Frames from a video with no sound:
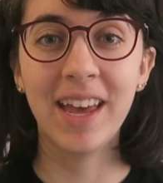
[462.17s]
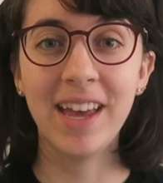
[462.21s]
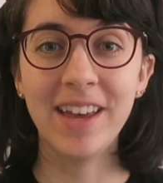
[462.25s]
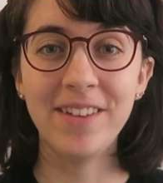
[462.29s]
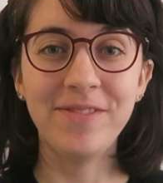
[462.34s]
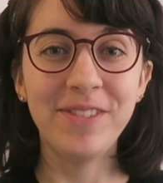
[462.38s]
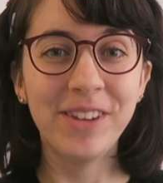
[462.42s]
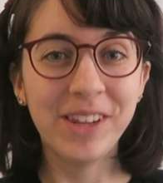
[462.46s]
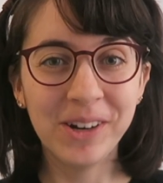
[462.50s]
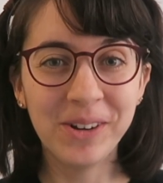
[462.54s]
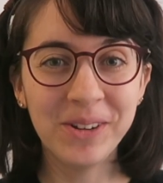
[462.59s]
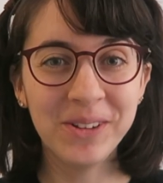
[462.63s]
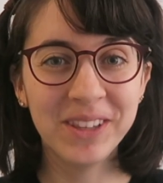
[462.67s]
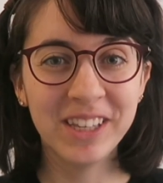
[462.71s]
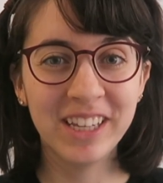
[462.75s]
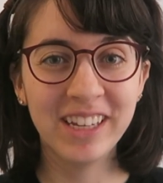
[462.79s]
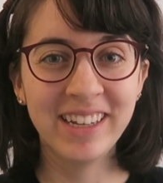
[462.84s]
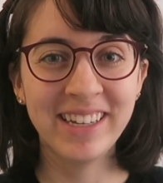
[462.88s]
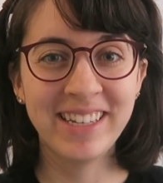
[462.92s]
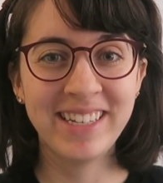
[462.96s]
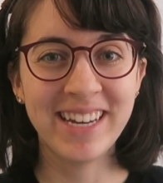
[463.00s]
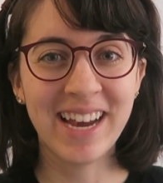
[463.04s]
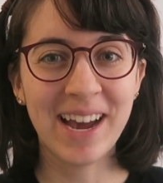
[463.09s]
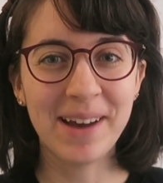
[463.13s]
If you don't
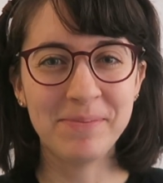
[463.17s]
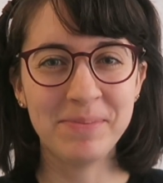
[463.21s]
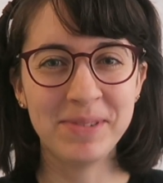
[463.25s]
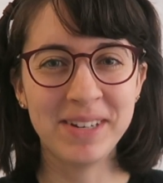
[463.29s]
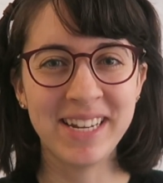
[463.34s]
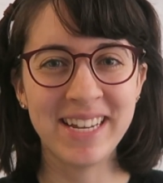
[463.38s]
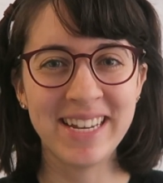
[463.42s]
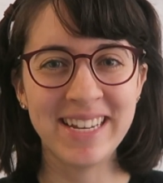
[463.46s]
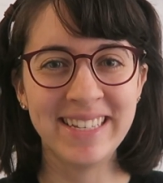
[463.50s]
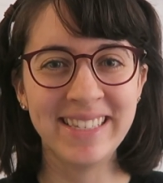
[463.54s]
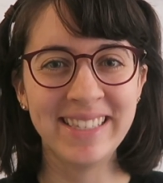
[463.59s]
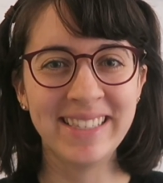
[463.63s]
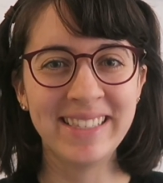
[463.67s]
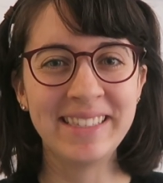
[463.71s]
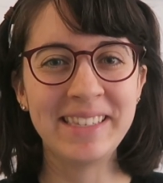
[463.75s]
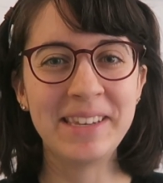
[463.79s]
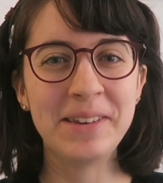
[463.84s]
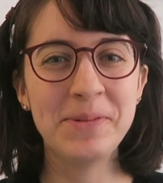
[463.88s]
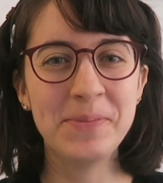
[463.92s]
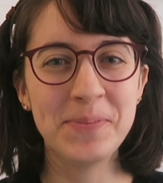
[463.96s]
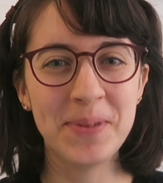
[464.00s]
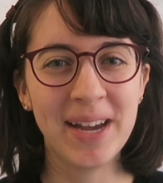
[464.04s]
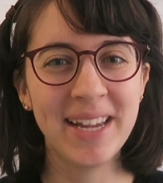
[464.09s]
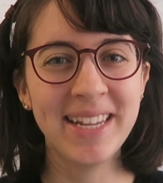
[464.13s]
look Japanese,
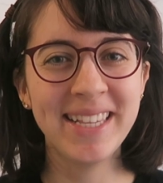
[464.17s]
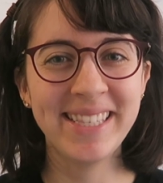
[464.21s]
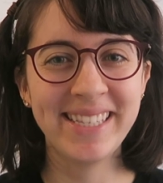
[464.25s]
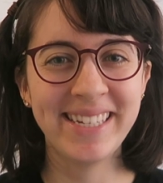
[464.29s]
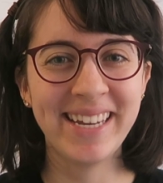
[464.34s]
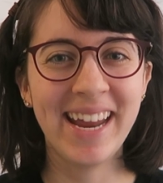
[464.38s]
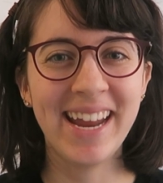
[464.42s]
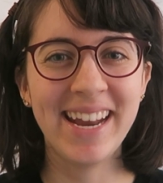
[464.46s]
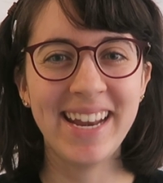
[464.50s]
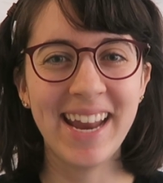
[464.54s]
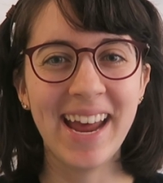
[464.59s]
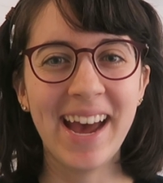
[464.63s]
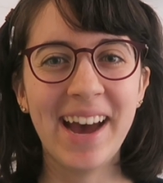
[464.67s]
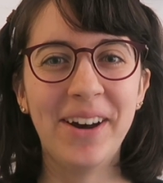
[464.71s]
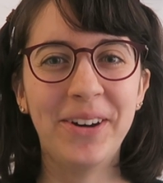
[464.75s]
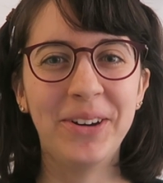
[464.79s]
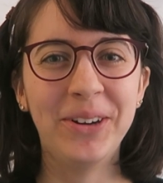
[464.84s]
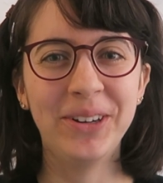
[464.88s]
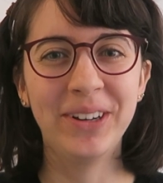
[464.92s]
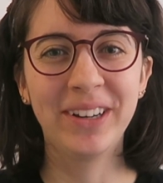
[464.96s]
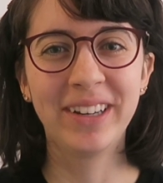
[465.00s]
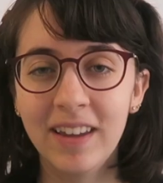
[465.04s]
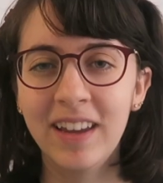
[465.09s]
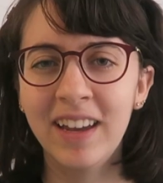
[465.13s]
you might stand
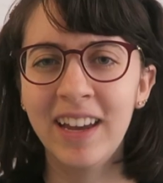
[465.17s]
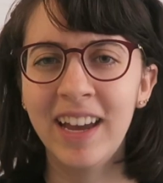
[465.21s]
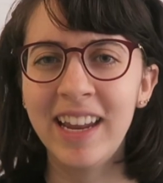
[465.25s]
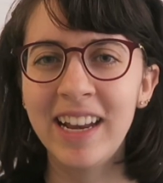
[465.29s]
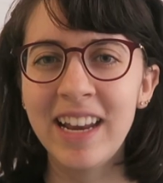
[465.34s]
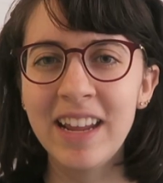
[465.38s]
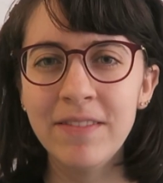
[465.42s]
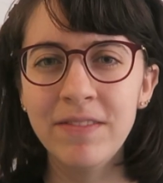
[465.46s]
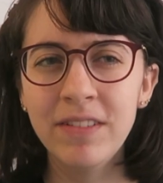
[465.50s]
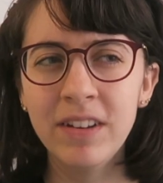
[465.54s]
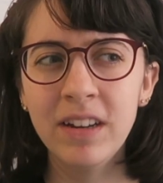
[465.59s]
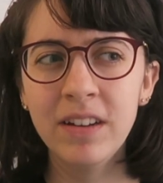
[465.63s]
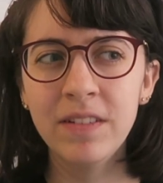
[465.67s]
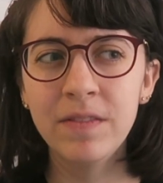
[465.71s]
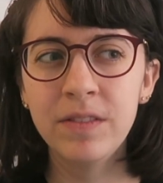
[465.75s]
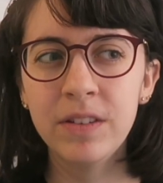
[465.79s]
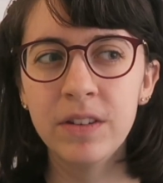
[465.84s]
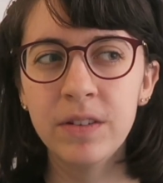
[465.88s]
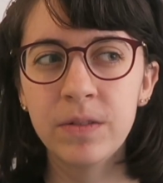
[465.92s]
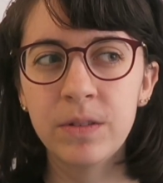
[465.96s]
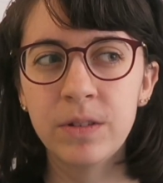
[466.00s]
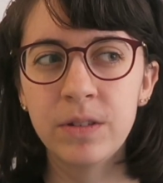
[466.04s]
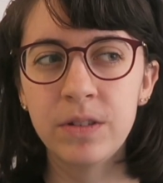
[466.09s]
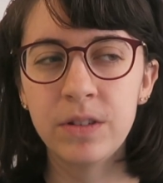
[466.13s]
out. And even if
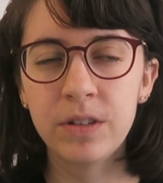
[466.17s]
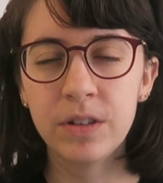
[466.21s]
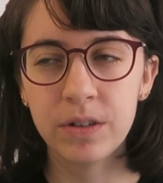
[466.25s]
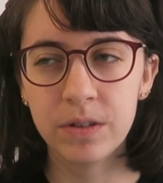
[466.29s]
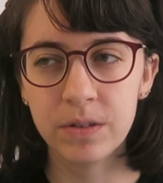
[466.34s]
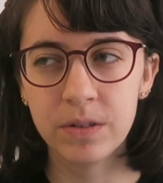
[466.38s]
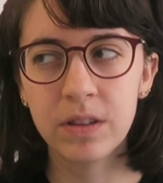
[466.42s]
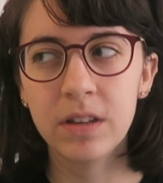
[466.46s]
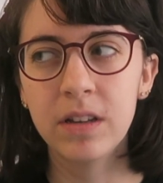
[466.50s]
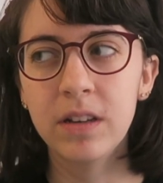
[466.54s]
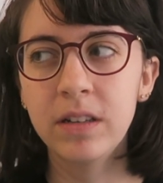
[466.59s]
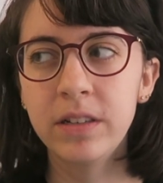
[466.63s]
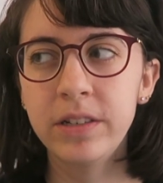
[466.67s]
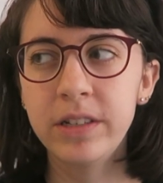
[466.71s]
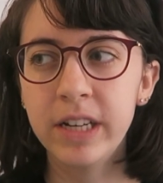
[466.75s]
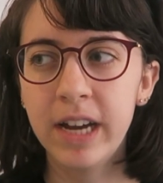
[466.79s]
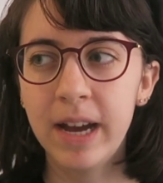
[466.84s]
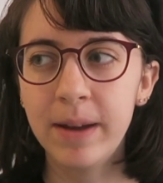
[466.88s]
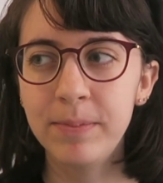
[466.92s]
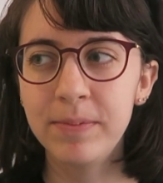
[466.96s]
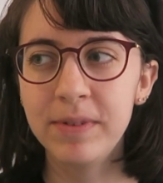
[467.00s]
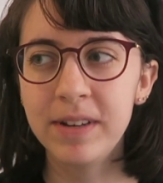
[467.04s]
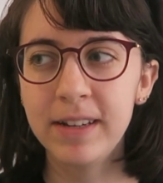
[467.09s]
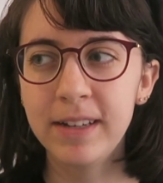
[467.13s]
you do look
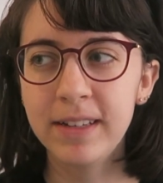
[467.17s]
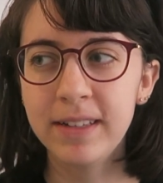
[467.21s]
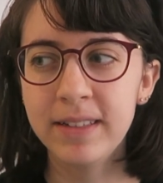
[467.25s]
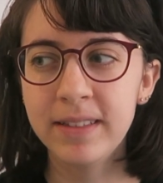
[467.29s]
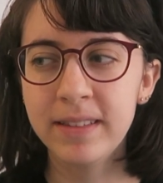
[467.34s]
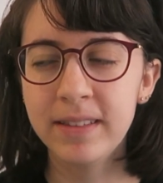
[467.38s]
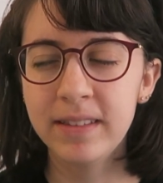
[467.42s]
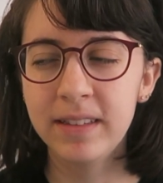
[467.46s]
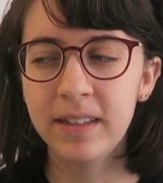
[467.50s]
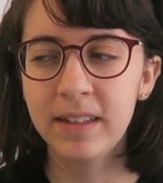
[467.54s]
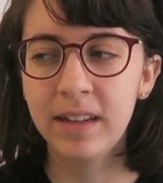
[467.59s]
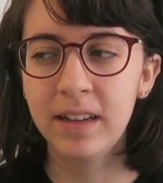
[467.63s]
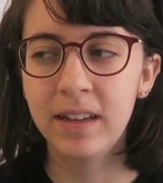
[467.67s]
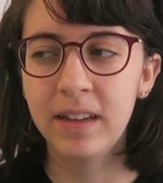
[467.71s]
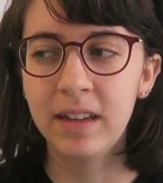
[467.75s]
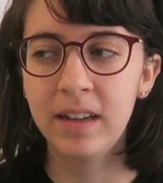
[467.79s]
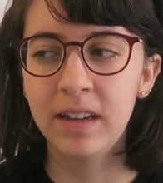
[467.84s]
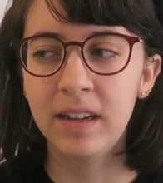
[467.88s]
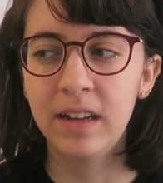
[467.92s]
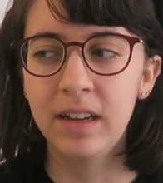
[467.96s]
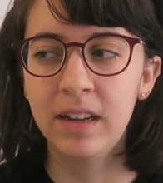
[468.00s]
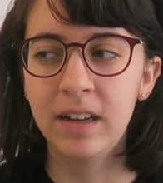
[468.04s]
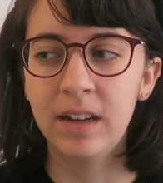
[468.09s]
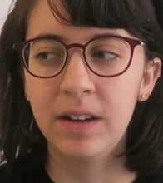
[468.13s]
Japanese,
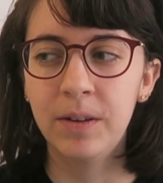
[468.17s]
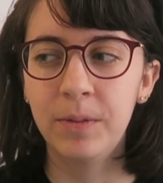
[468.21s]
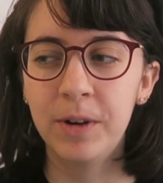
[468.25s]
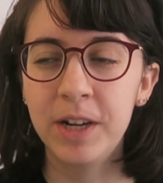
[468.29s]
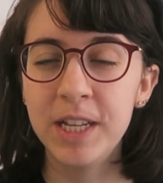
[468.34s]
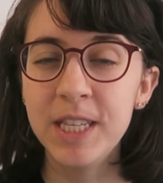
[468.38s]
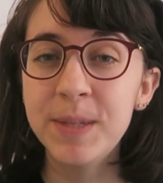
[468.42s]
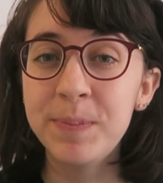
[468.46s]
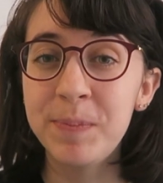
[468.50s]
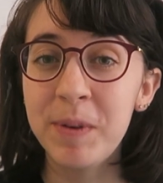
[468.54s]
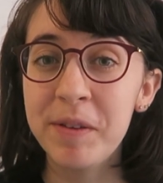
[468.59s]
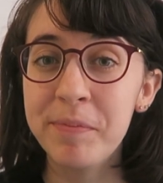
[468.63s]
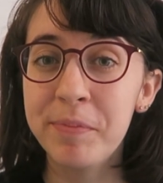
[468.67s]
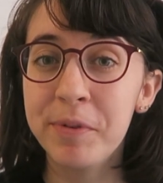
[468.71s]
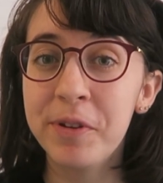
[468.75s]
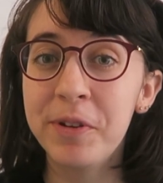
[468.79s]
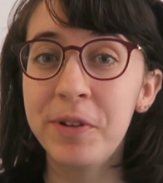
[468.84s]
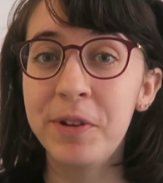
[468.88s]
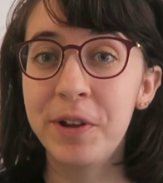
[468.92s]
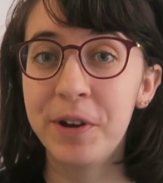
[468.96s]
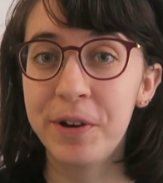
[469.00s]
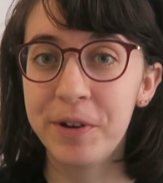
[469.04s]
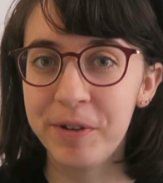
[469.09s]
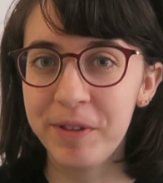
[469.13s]
once people
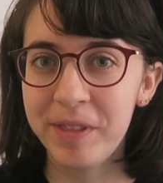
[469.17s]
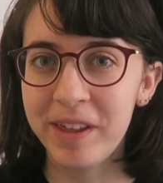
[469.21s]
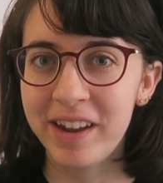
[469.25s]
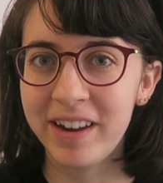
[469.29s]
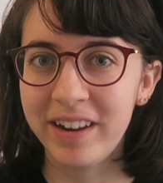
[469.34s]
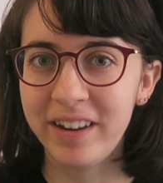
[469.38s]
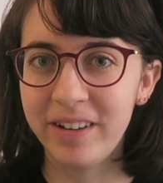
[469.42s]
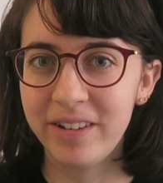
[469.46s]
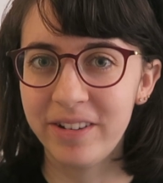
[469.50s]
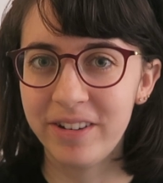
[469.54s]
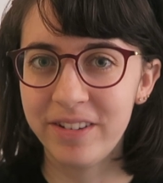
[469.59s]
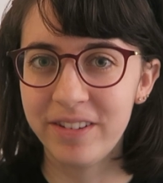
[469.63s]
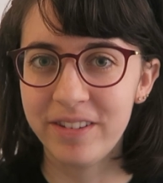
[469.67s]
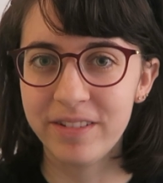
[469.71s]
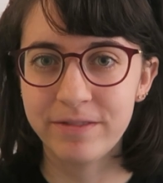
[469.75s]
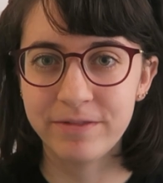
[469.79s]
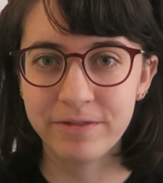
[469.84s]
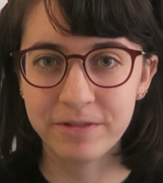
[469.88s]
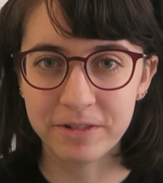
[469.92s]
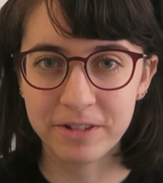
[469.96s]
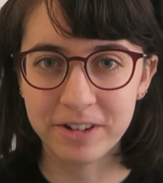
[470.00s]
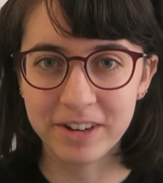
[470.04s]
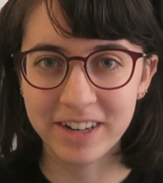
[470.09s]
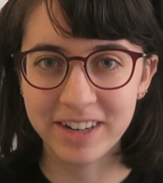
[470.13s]
know that you're the
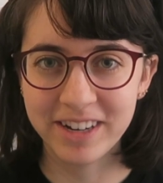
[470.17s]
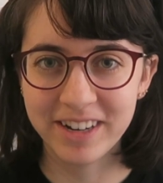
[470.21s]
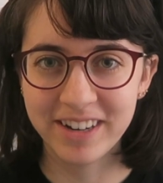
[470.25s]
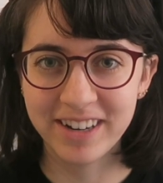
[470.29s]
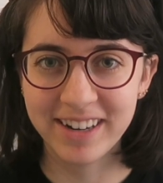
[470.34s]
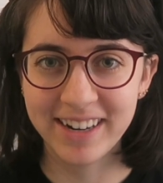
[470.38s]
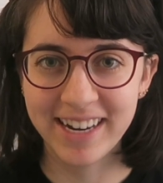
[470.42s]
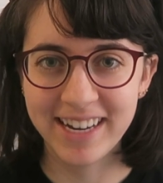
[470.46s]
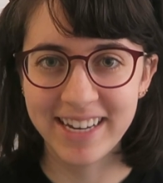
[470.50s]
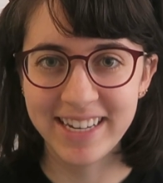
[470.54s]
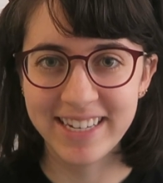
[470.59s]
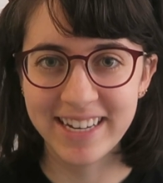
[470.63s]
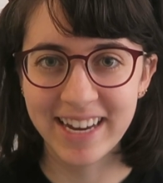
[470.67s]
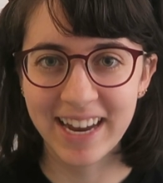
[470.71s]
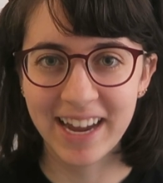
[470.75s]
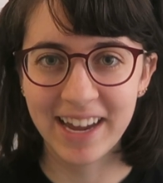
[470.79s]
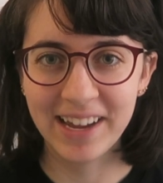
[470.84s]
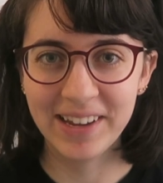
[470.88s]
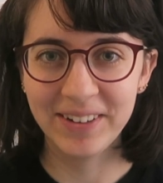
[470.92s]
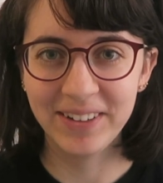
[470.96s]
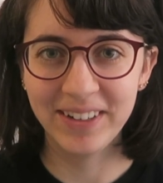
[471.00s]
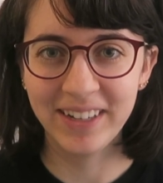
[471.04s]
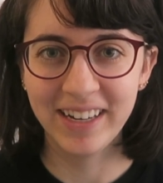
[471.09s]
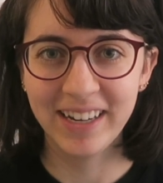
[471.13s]
foreigner in
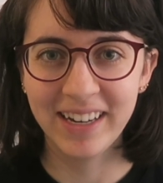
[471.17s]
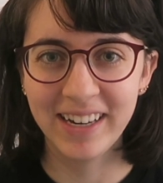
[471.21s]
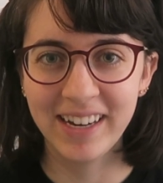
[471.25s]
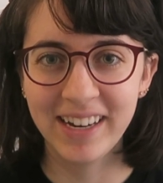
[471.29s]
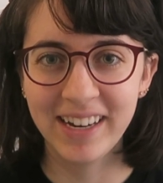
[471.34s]
town,